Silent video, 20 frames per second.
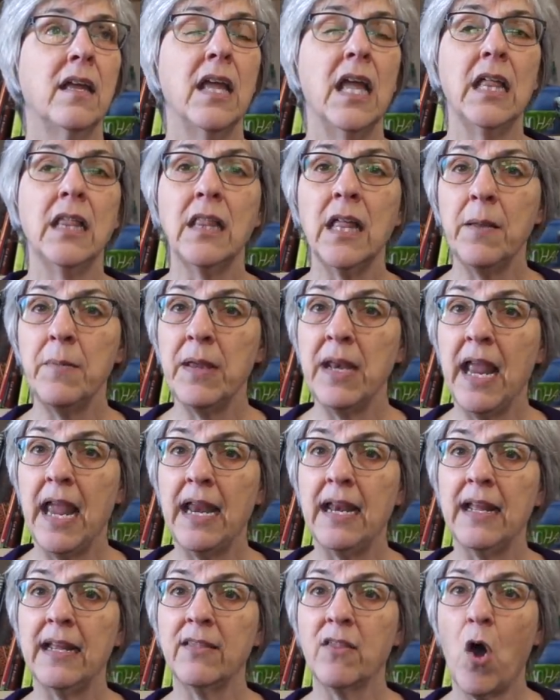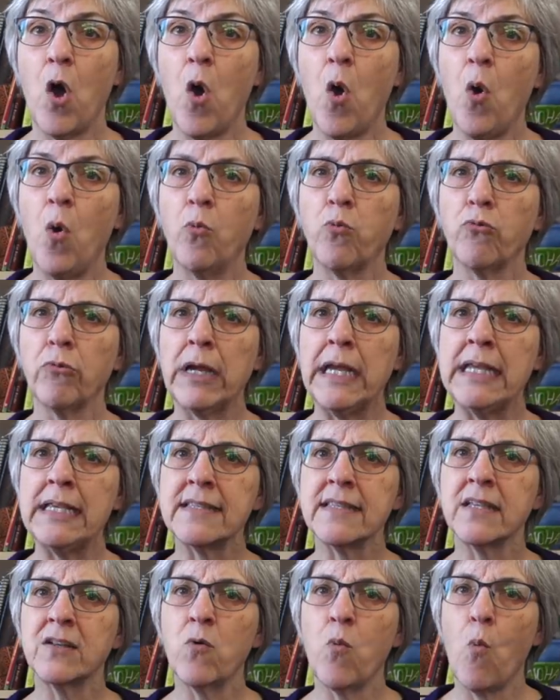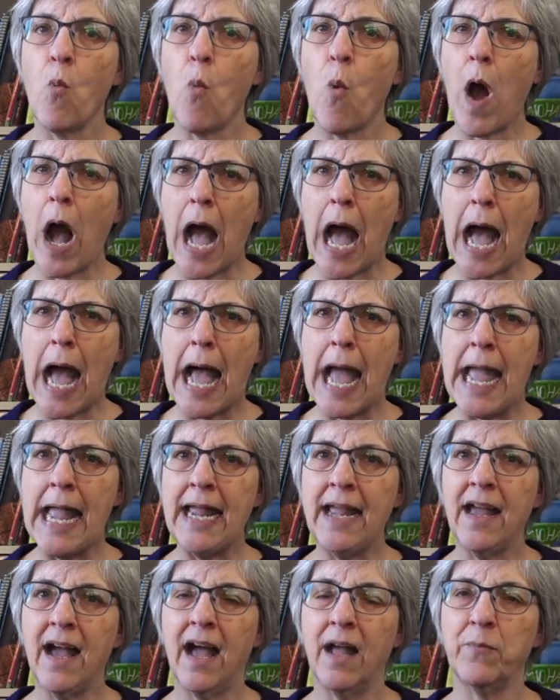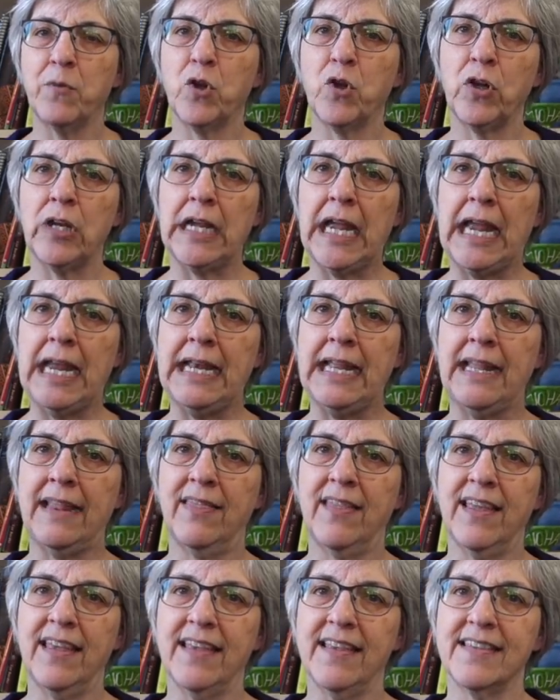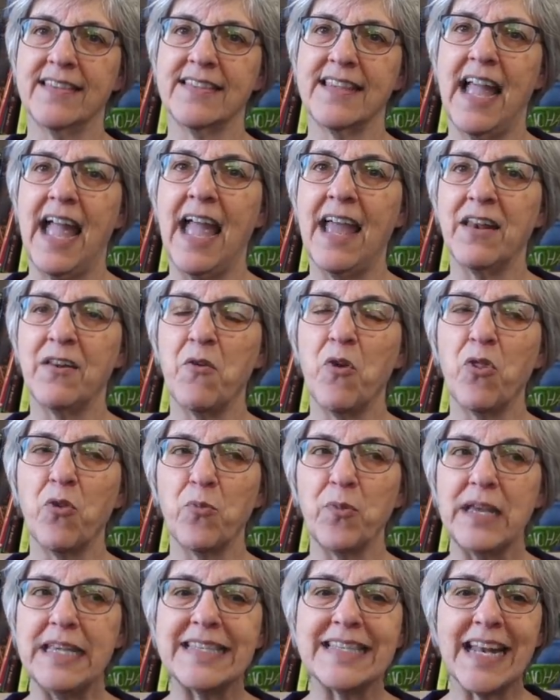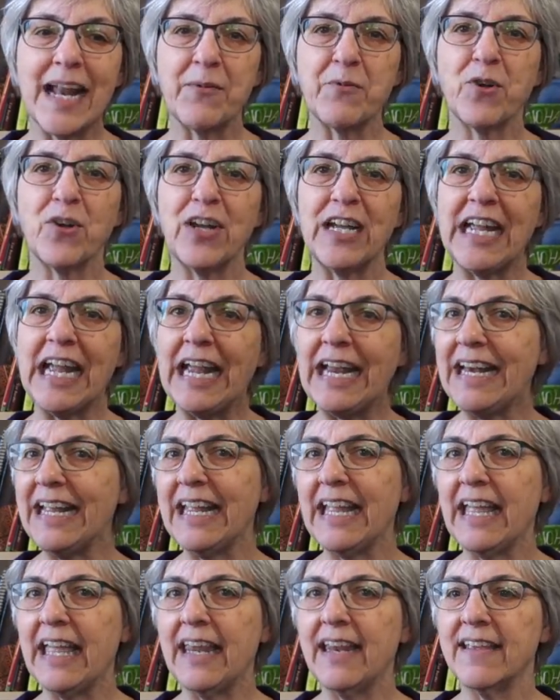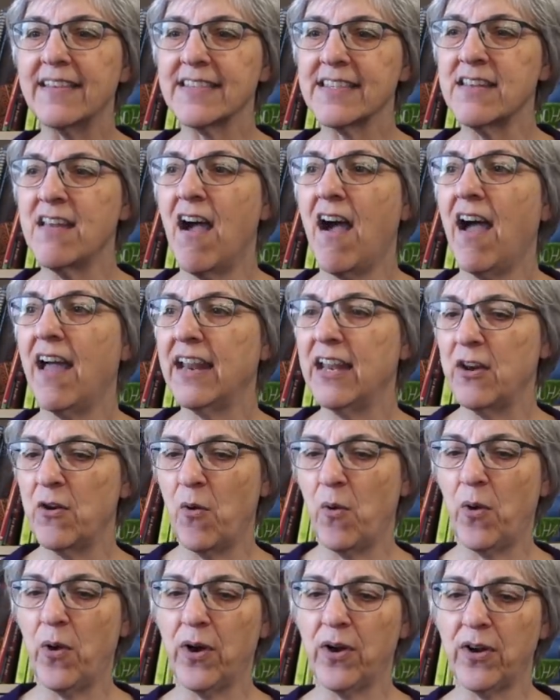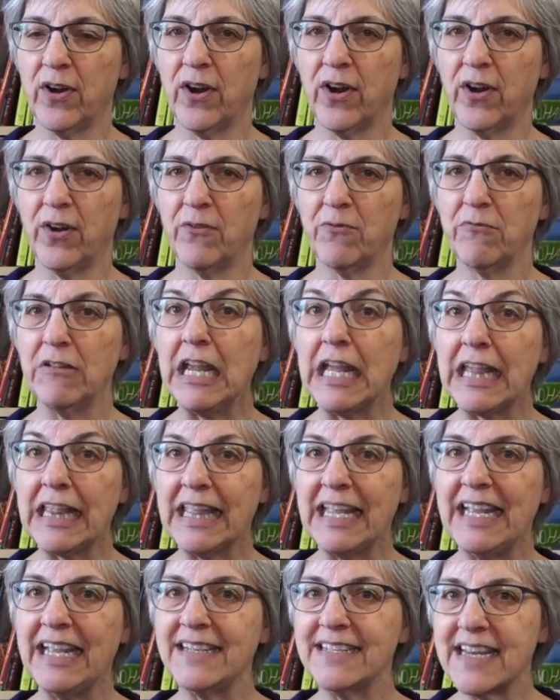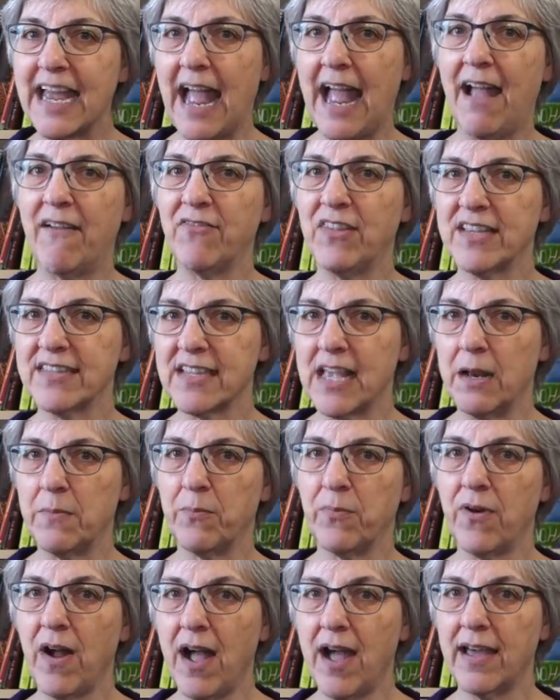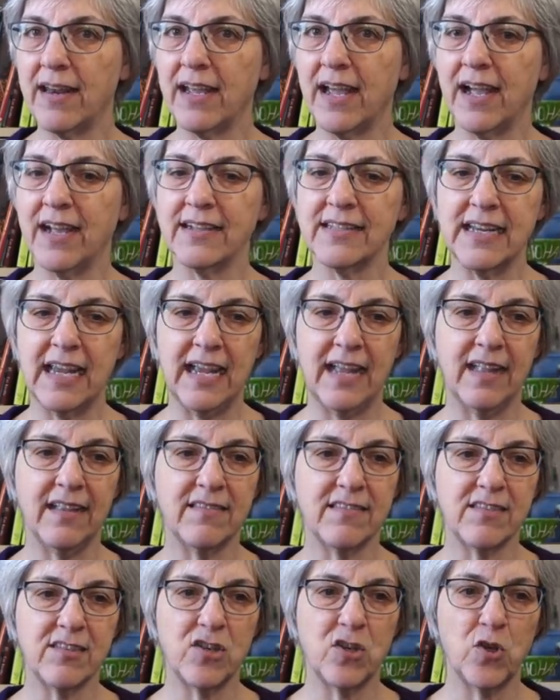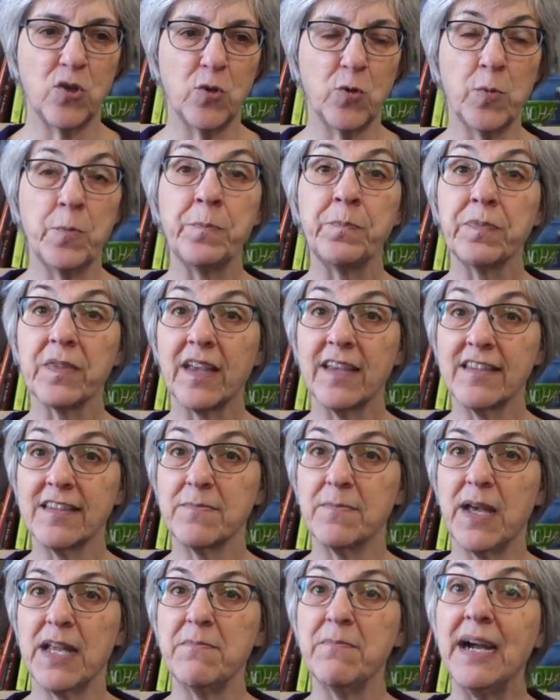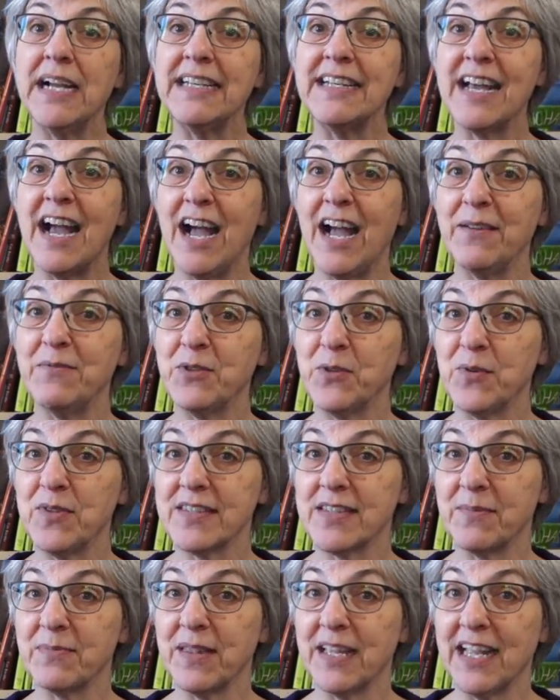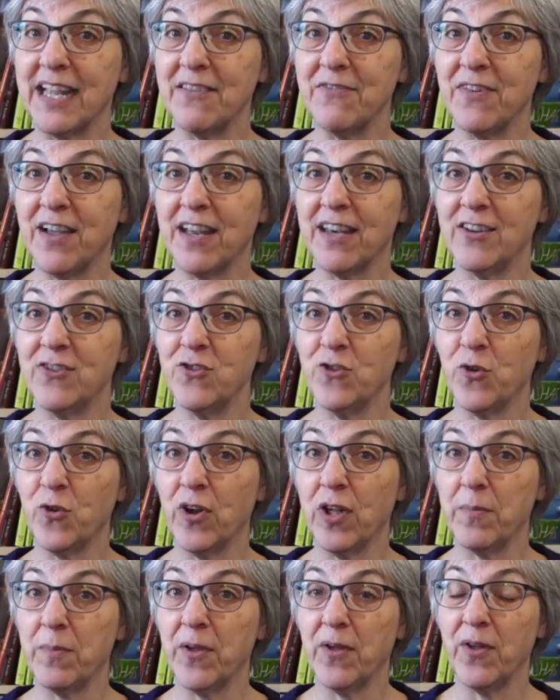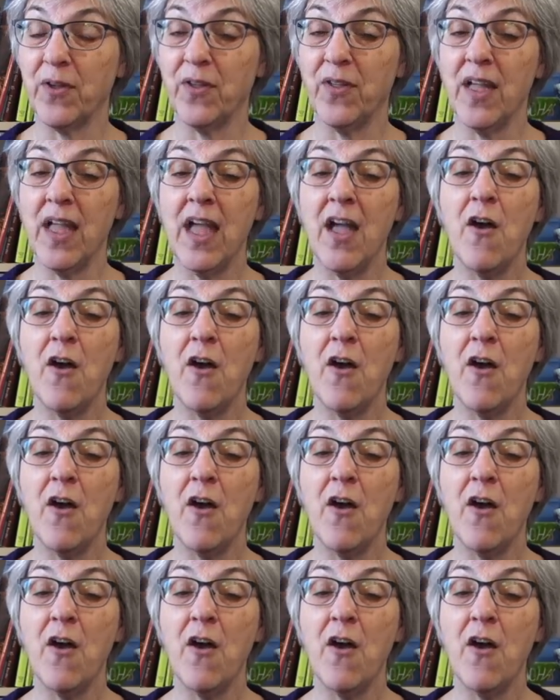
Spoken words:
eliminating the whole reason why I'm creating this. And the reason I'm creating it is not in order really to have this end product. It's to spend my time doing something I find enjoyable